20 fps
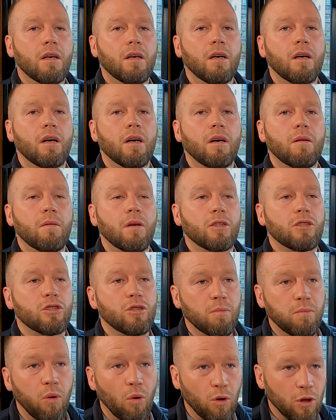A
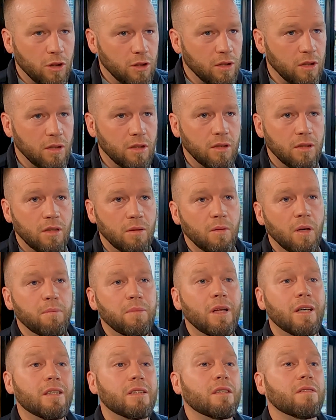support system, a
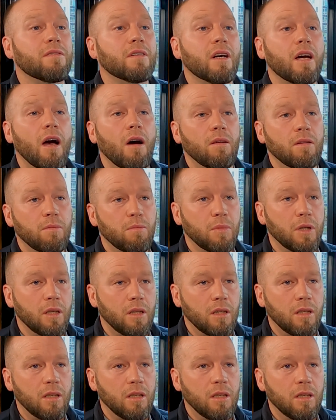place of
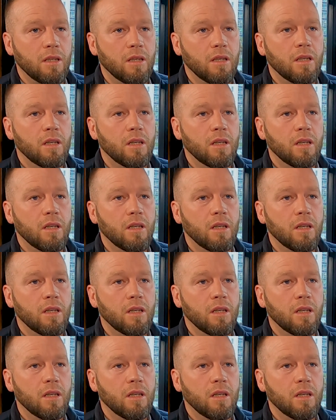accountability.